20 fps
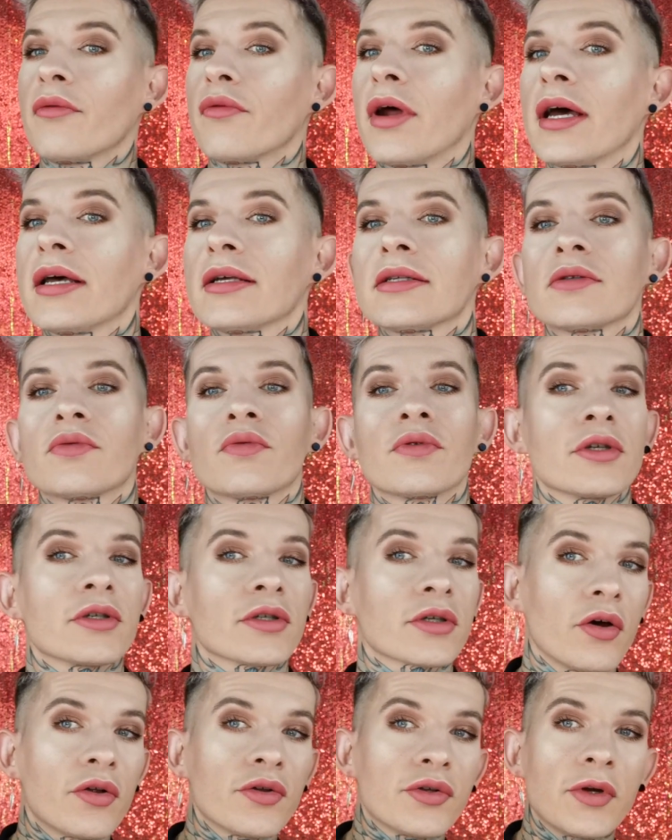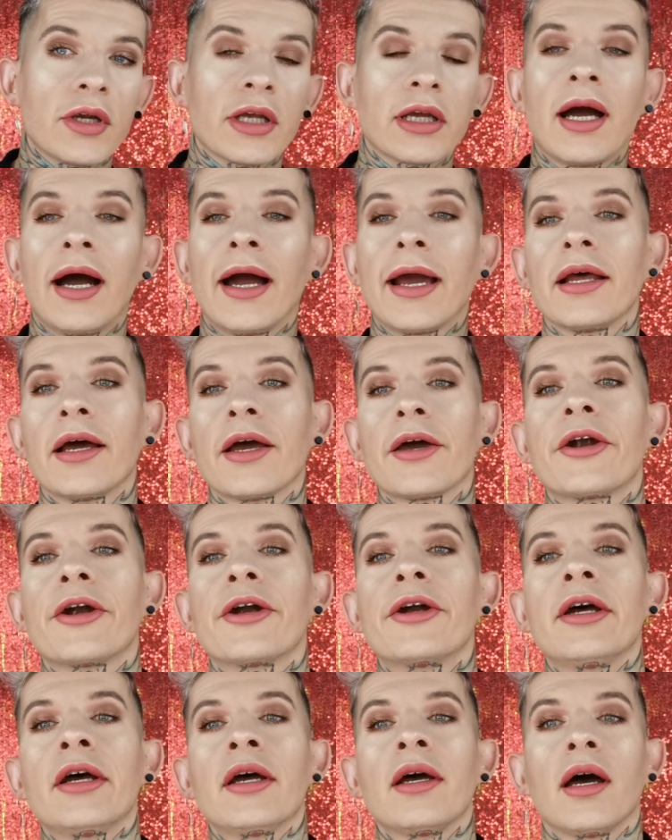the rest, which is contouring,
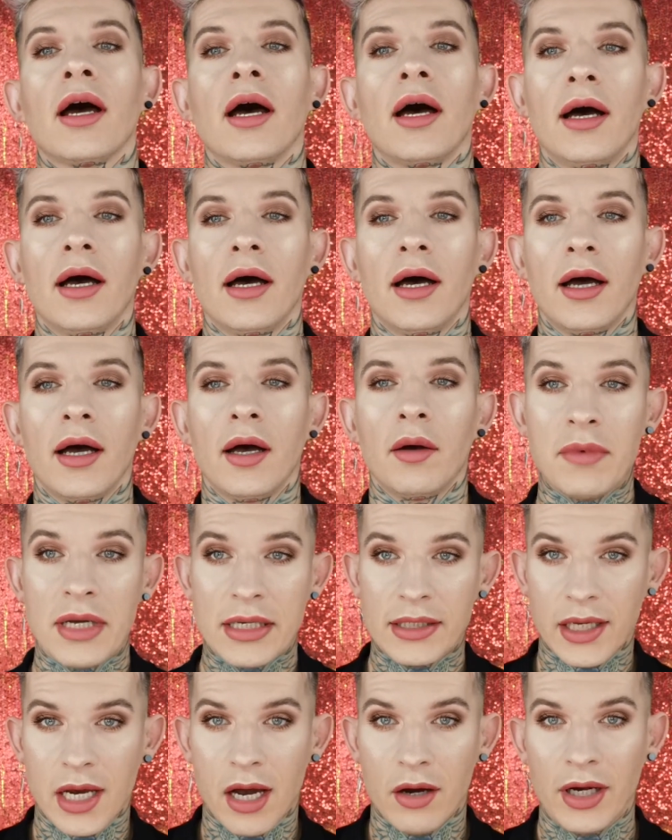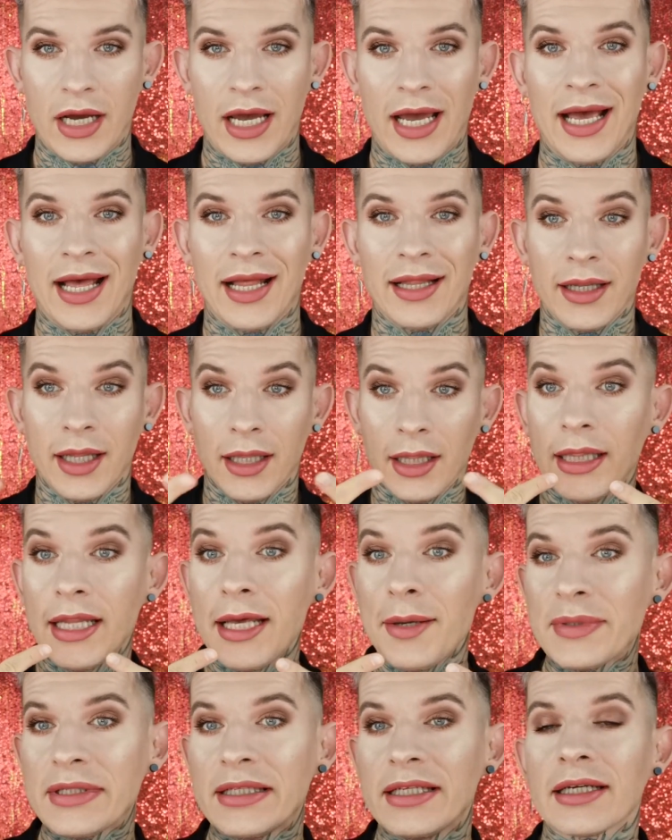highlighter, mascara and the
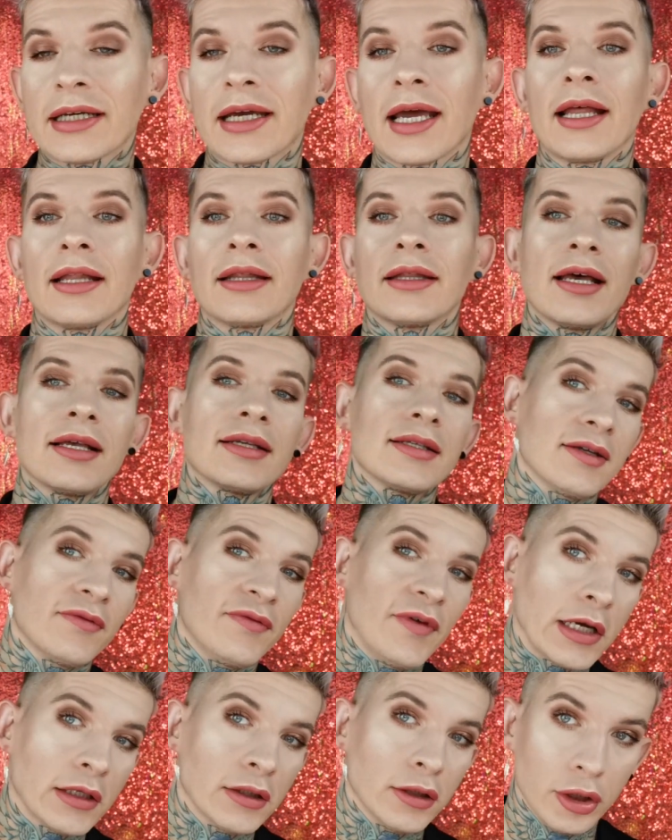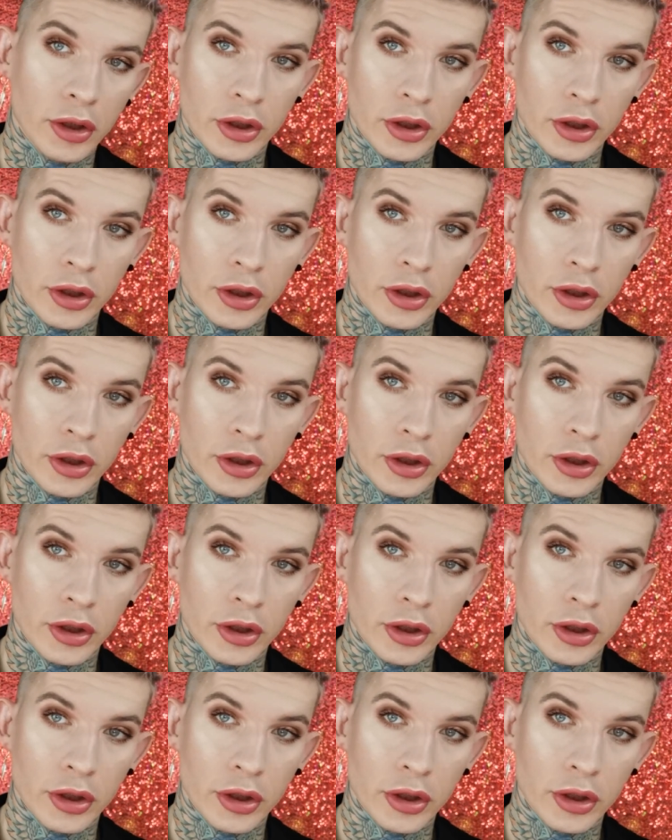lipstick, and that's the final